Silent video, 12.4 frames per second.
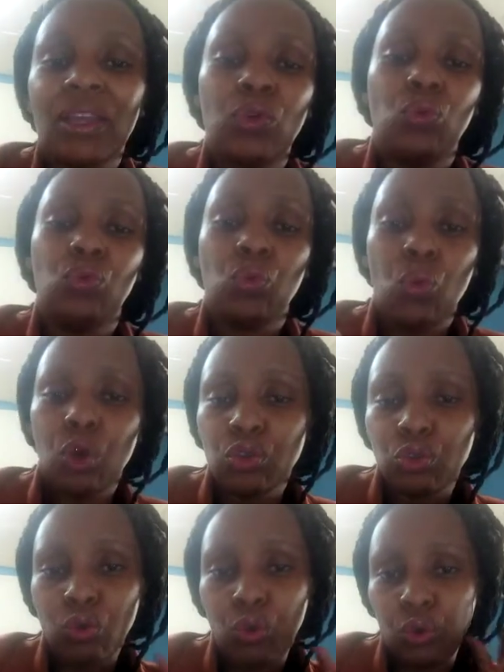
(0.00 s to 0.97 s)
he would want
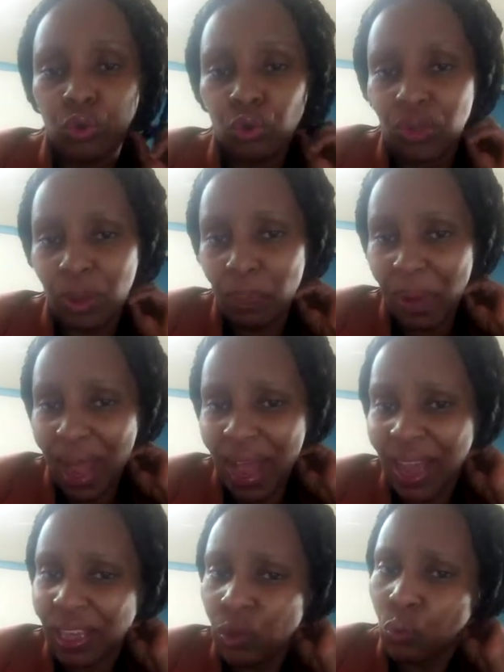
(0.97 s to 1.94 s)
to go to the
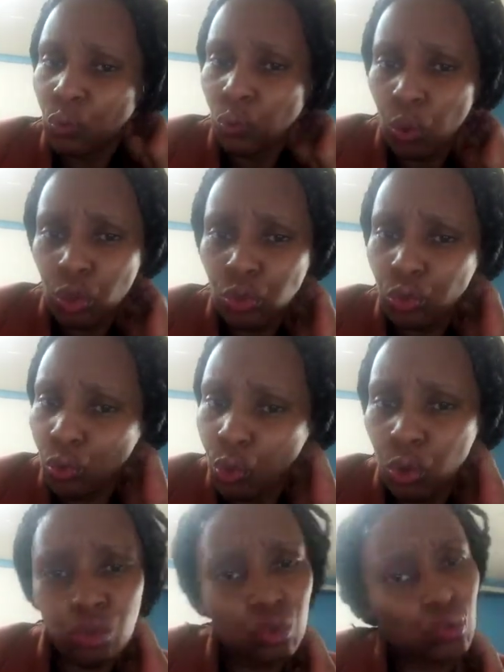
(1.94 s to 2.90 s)
bank, he would want to
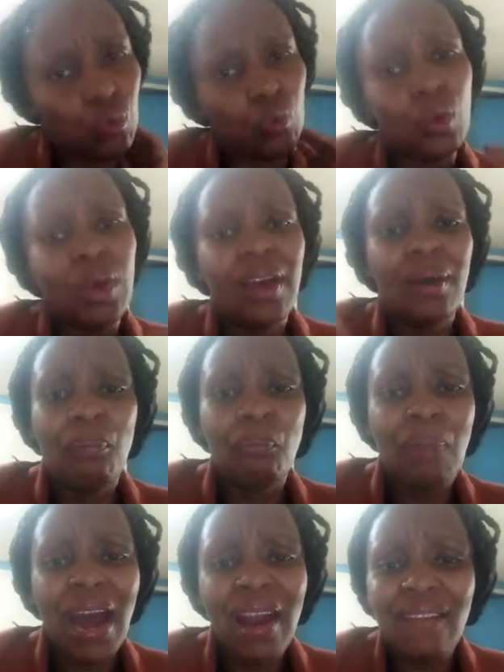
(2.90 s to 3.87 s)
go to
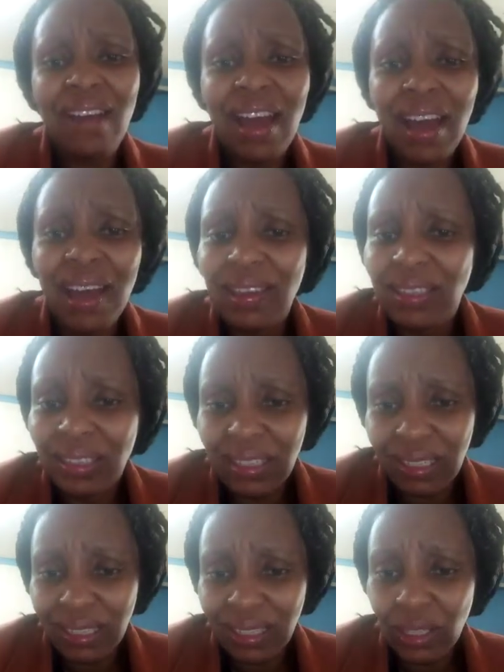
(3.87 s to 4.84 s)
Mara,
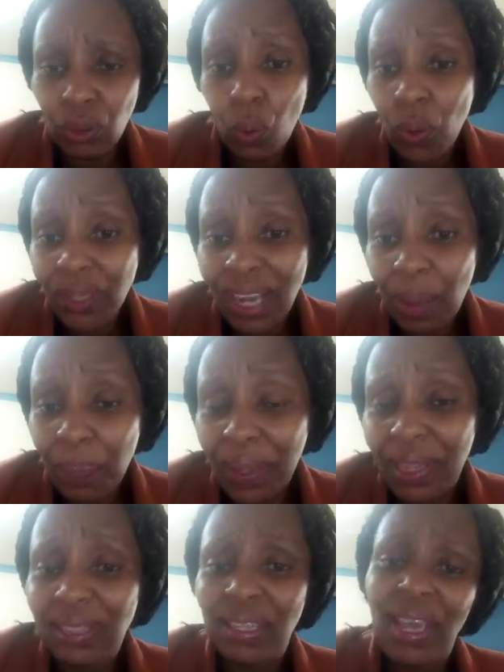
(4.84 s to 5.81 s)
etc. So what
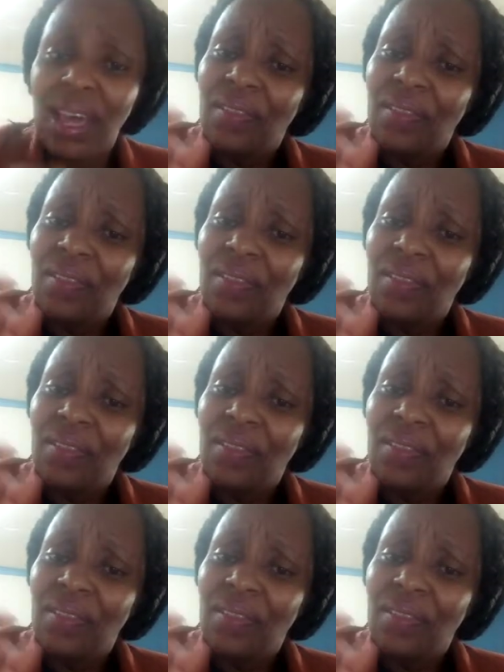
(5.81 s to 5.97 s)
happens?